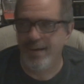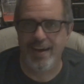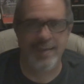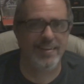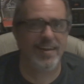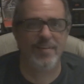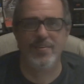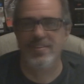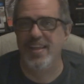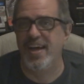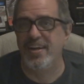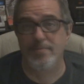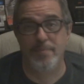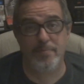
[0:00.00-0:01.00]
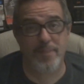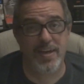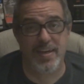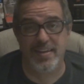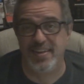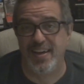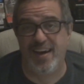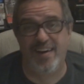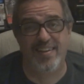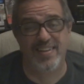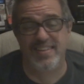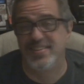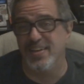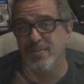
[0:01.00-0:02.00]
And let him in,
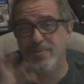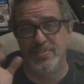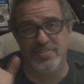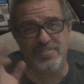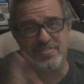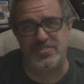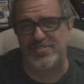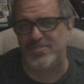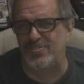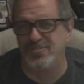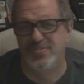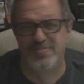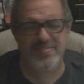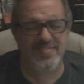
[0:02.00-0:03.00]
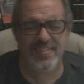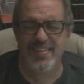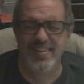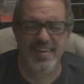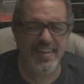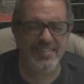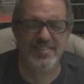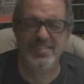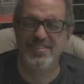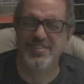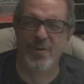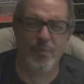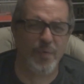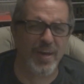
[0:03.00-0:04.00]
all he did was, he's
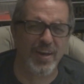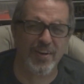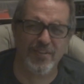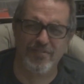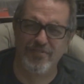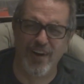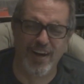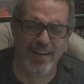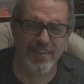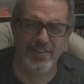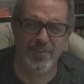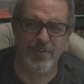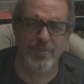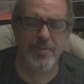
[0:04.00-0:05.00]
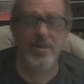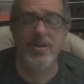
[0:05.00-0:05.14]
just a weird fucking dude.